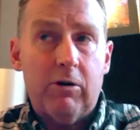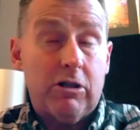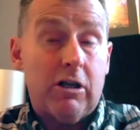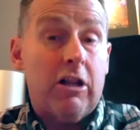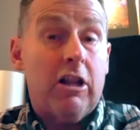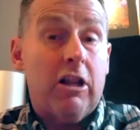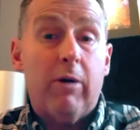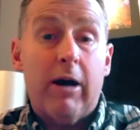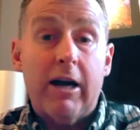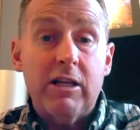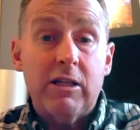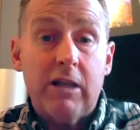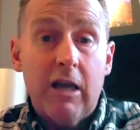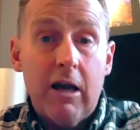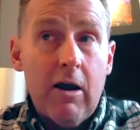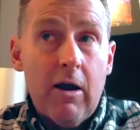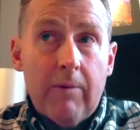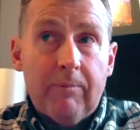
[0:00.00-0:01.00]

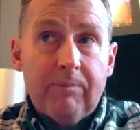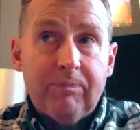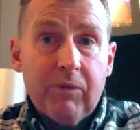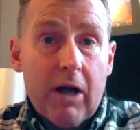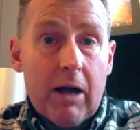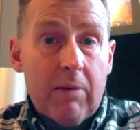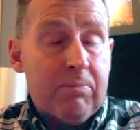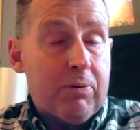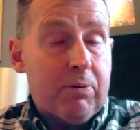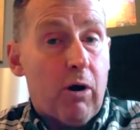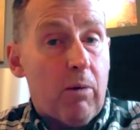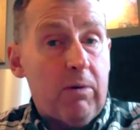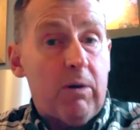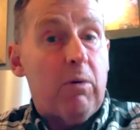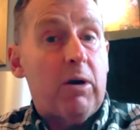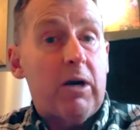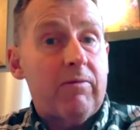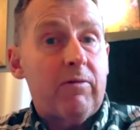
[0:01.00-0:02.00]
otherwise
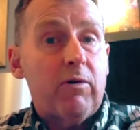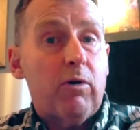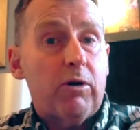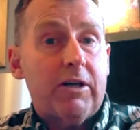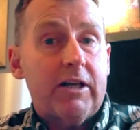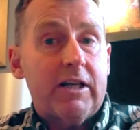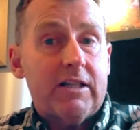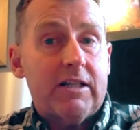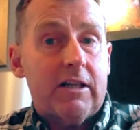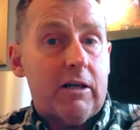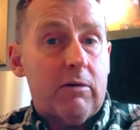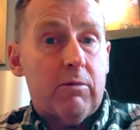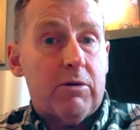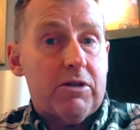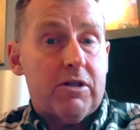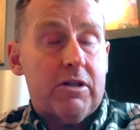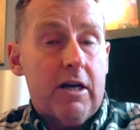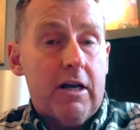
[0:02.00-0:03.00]
probably wouldn't have noticed
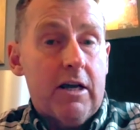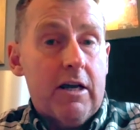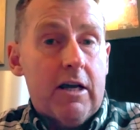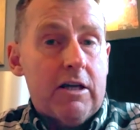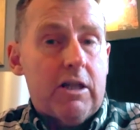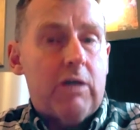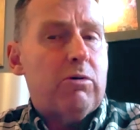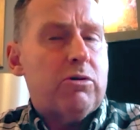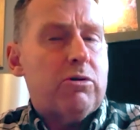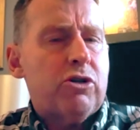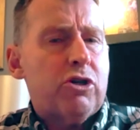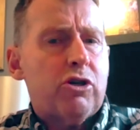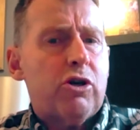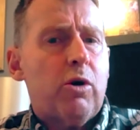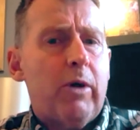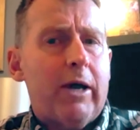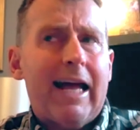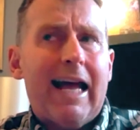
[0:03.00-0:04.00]
that she wasn't
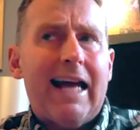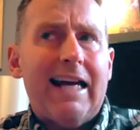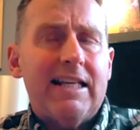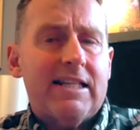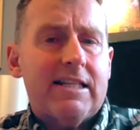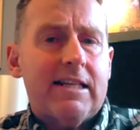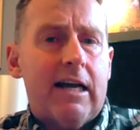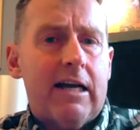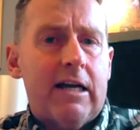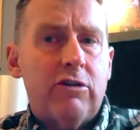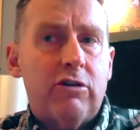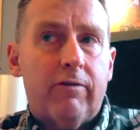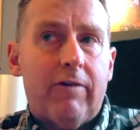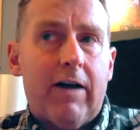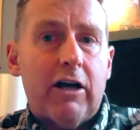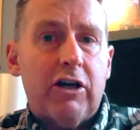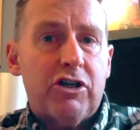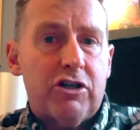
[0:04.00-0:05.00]
showing any signs
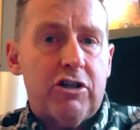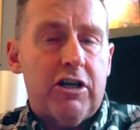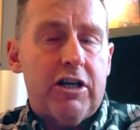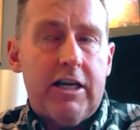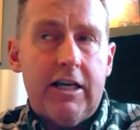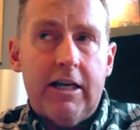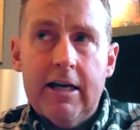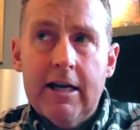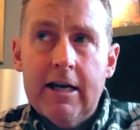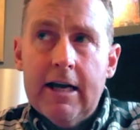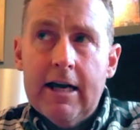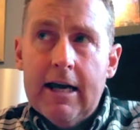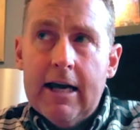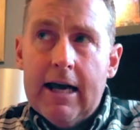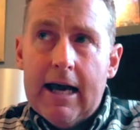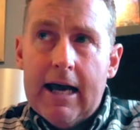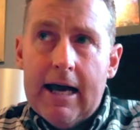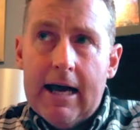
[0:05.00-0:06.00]
of actually
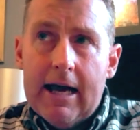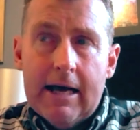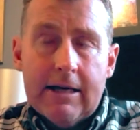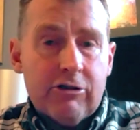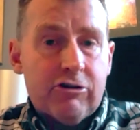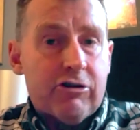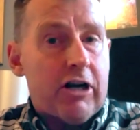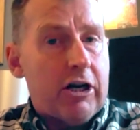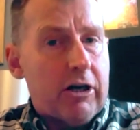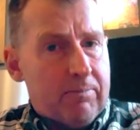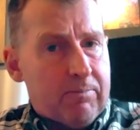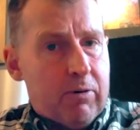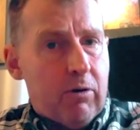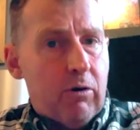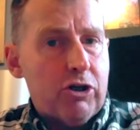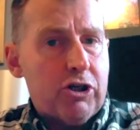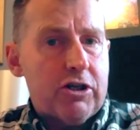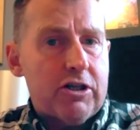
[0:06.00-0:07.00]
trying to
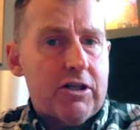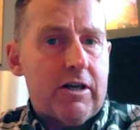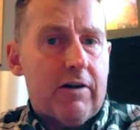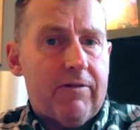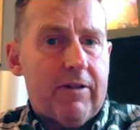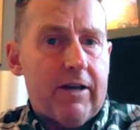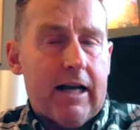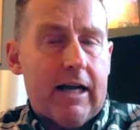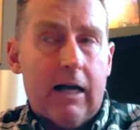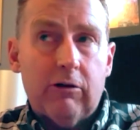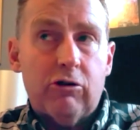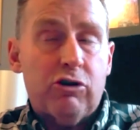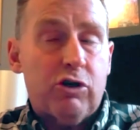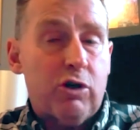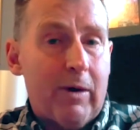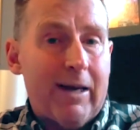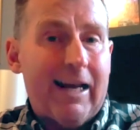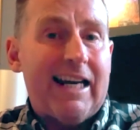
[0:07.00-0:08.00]
push and stuff like that, or
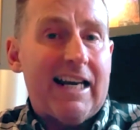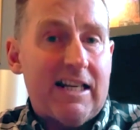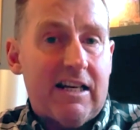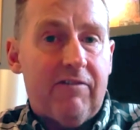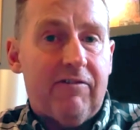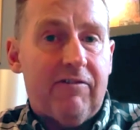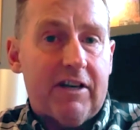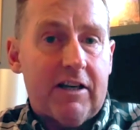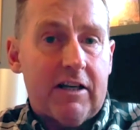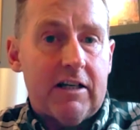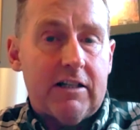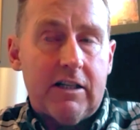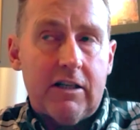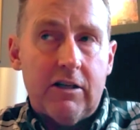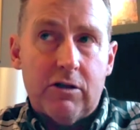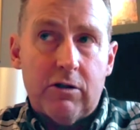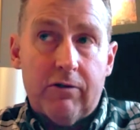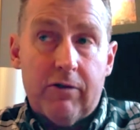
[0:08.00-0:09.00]
showing any
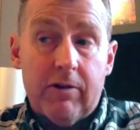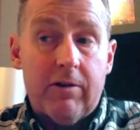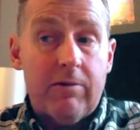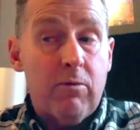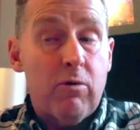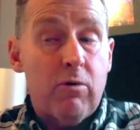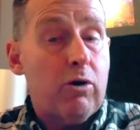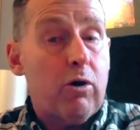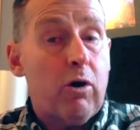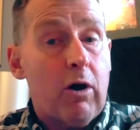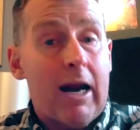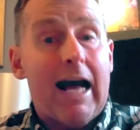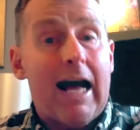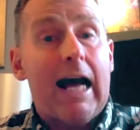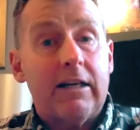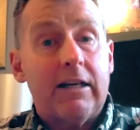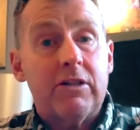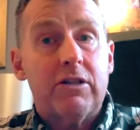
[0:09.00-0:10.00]
difficulty. So if the Moocall
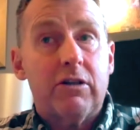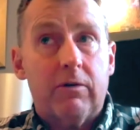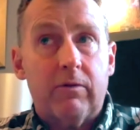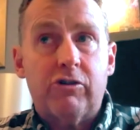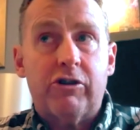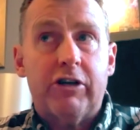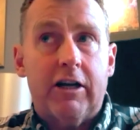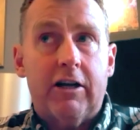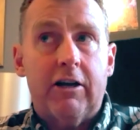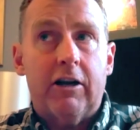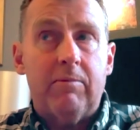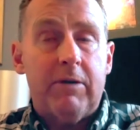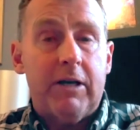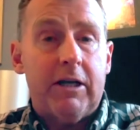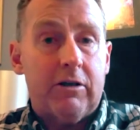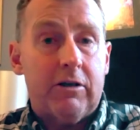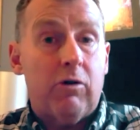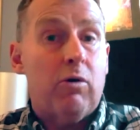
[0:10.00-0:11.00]
hadn't sort of triggered
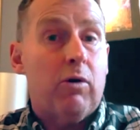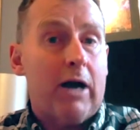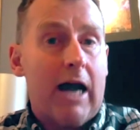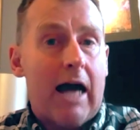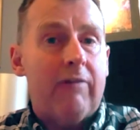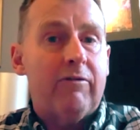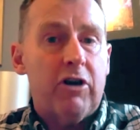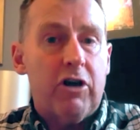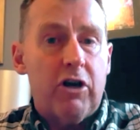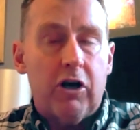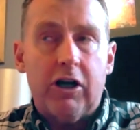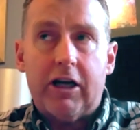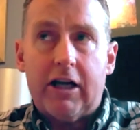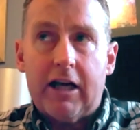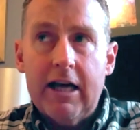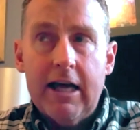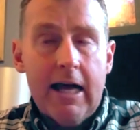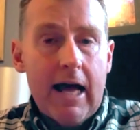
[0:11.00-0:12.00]
me to go and have a
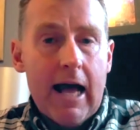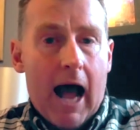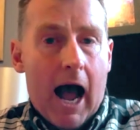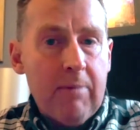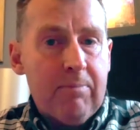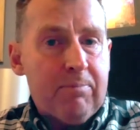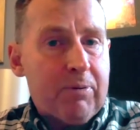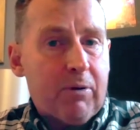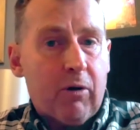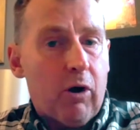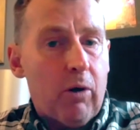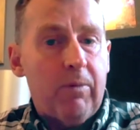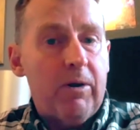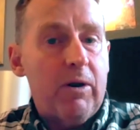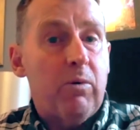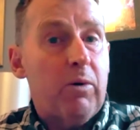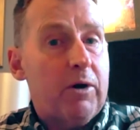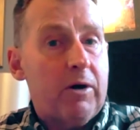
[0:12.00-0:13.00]
look, I
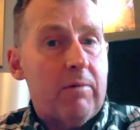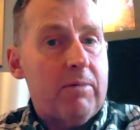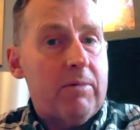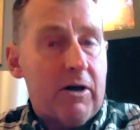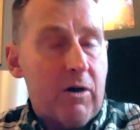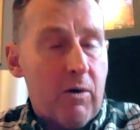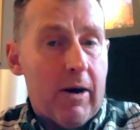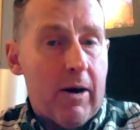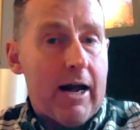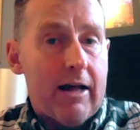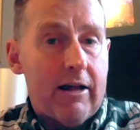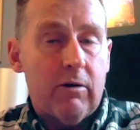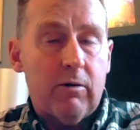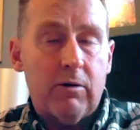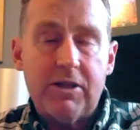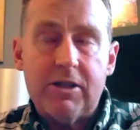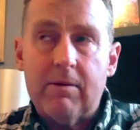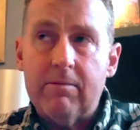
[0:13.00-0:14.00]
probably wouldn't have been aware
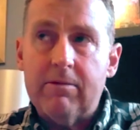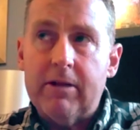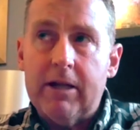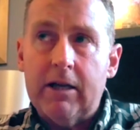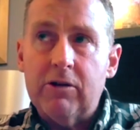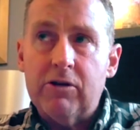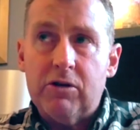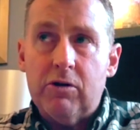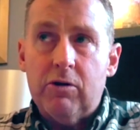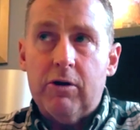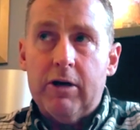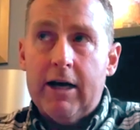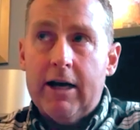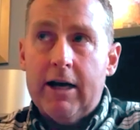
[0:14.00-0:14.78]
there was something. So